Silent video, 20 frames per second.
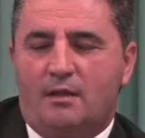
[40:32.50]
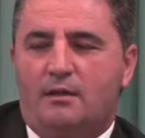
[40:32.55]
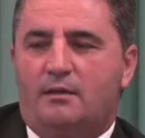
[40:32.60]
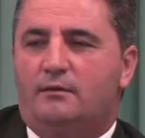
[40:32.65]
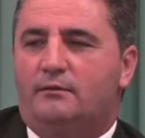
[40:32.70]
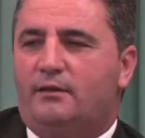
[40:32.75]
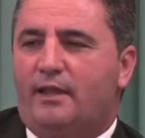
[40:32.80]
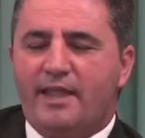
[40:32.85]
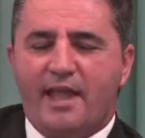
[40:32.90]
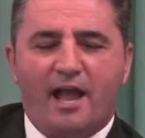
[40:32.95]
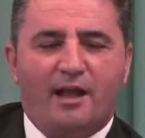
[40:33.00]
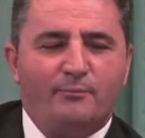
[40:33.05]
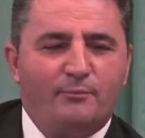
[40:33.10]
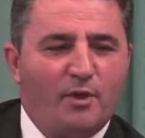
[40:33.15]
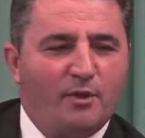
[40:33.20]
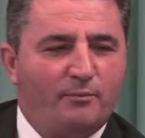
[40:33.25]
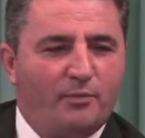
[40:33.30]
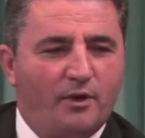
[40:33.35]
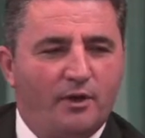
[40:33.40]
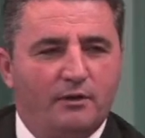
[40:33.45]
The young
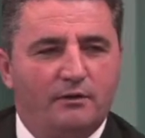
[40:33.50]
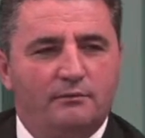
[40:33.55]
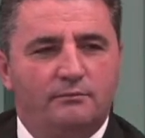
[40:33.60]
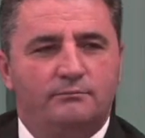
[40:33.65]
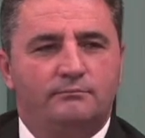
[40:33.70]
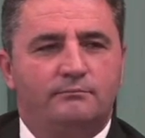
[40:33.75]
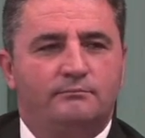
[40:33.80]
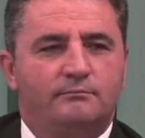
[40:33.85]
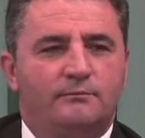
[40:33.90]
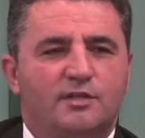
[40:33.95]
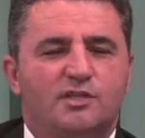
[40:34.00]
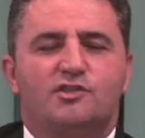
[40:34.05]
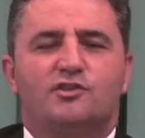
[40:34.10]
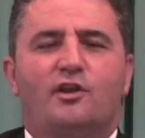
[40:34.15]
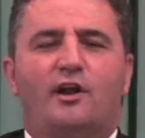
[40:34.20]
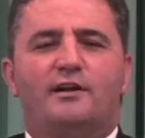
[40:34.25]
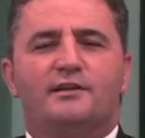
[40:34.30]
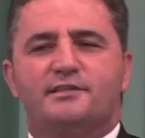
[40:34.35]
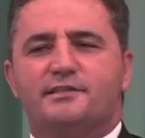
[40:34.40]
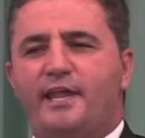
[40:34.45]
people
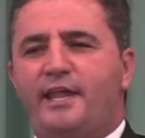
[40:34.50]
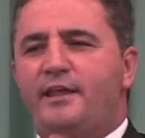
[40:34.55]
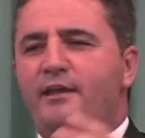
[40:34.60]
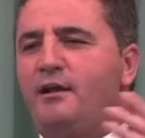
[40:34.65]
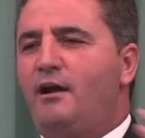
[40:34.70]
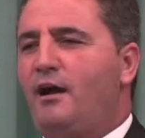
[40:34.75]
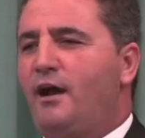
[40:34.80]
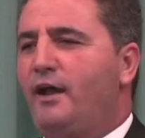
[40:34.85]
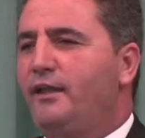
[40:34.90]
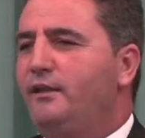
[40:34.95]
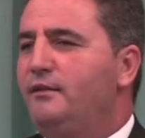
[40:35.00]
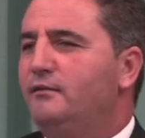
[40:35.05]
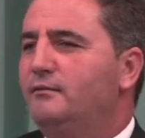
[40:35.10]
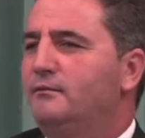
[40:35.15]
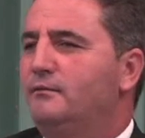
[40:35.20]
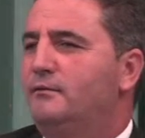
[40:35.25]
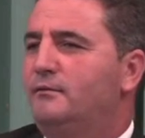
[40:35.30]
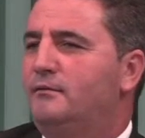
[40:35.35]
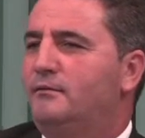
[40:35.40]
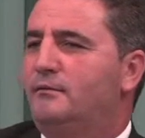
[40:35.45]
start saying hi
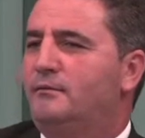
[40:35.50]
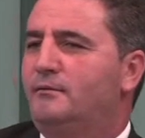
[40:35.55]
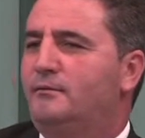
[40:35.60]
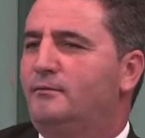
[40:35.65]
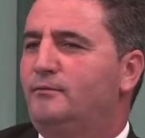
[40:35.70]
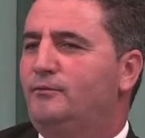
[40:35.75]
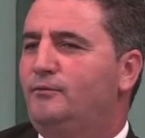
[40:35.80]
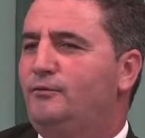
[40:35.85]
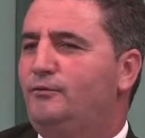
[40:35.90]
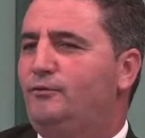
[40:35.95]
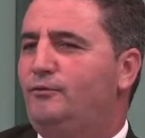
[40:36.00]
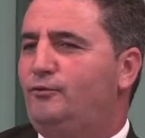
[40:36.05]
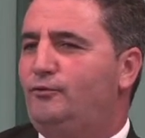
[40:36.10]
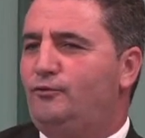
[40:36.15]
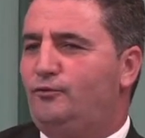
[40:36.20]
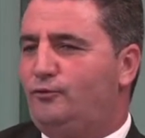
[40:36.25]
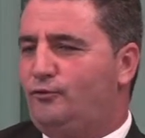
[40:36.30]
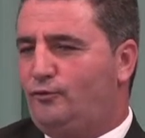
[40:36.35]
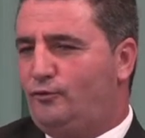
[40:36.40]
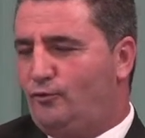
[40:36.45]

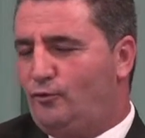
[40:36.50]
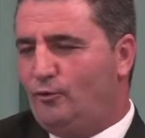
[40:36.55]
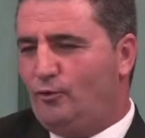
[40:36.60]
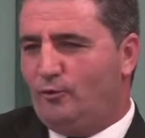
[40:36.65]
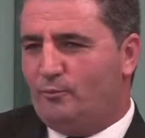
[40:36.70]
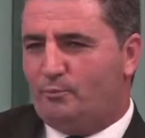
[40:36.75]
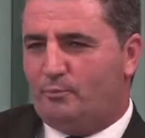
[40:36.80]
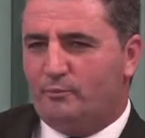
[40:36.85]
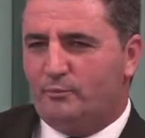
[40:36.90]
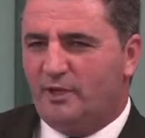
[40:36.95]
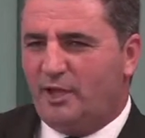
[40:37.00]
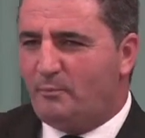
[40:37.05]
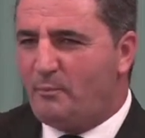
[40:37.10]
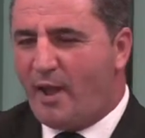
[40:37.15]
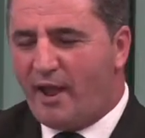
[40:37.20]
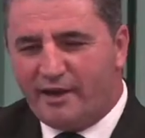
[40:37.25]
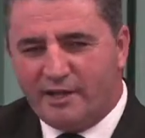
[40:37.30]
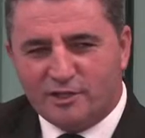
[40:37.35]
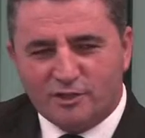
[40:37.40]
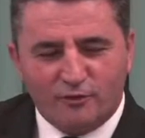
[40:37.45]
to the
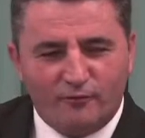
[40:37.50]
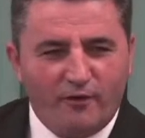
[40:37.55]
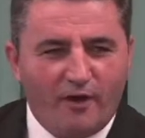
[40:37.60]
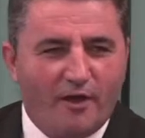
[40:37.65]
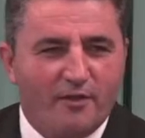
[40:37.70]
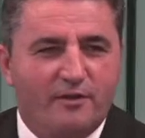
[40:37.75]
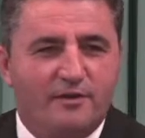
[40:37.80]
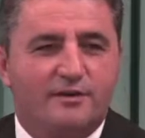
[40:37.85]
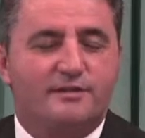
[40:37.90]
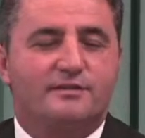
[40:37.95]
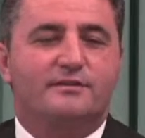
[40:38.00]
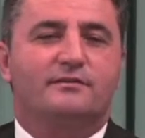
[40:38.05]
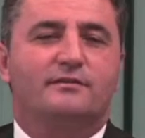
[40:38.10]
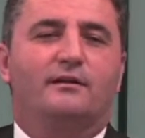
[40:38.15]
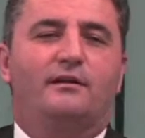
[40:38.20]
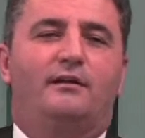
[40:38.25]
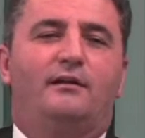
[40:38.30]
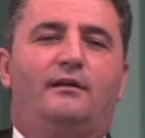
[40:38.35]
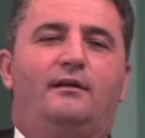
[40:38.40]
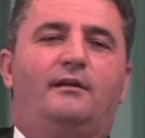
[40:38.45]
parents of others.
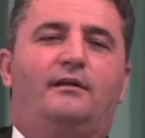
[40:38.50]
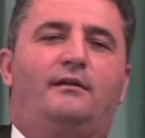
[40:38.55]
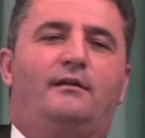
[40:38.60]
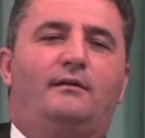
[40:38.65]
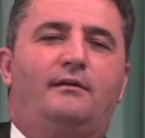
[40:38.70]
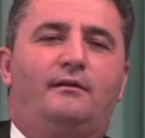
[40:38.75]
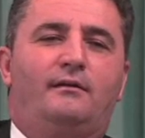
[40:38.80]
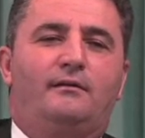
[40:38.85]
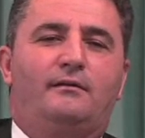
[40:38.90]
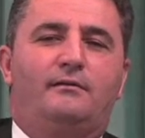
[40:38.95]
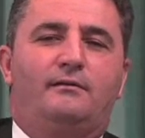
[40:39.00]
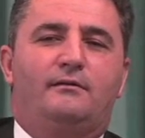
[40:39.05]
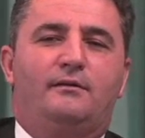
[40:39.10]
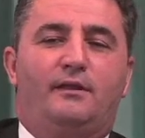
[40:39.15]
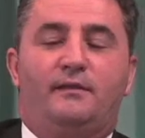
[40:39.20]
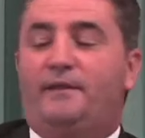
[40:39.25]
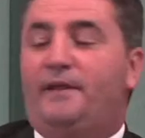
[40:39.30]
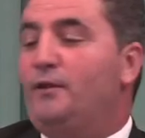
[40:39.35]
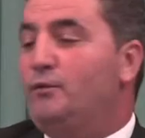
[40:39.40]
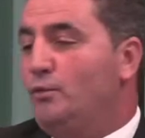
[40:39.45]

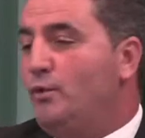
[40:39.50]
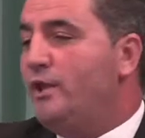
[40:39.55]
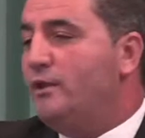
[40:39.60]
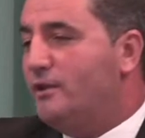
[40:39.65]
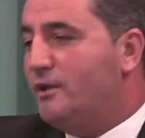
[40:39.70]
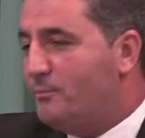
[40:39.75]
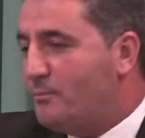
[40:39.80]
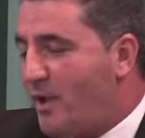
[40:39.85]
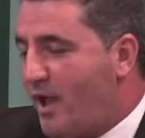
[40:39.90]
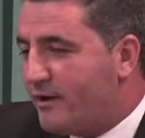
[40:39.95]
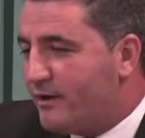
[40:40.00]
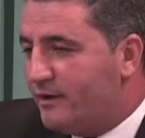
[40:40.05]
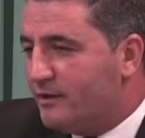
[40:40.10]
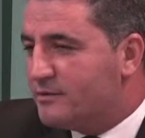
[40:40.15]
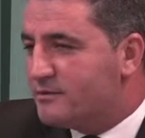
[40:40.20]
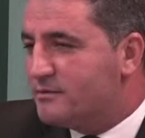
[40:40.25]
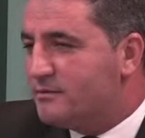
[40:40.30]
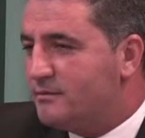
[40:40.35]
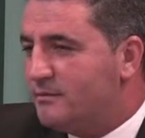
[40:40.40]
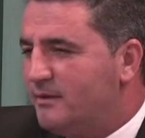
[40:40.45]
And then we, the
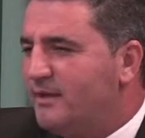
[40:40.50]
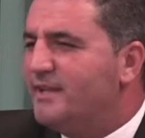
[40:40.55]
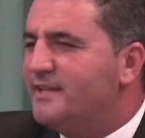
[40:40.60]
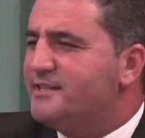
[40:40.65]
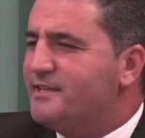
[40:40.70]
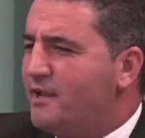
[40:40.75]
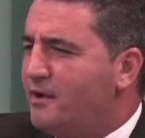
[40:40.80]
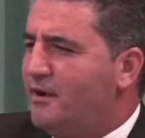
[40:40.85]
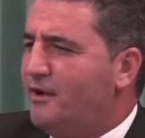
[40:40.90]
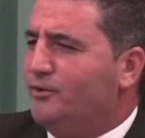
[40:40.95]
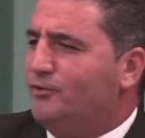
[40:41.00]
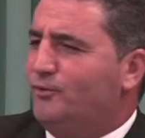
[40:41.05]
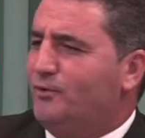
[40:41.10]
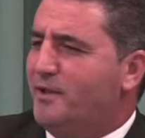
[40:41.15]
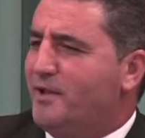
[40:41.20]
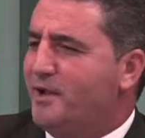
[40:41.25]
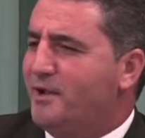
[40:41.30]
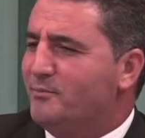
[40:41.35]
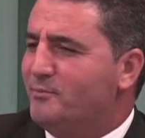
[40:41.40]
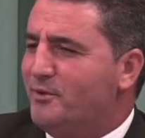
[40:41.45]
parents, let's say hi to the
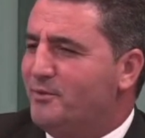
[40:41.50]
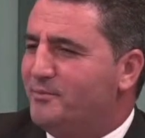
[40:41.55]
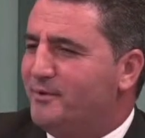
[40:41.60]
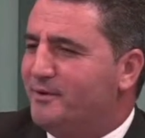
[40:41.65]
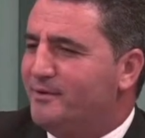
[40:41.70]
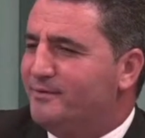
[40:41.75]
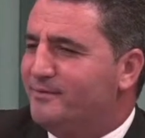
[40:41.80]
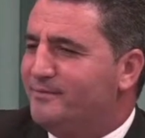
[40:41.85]
young people.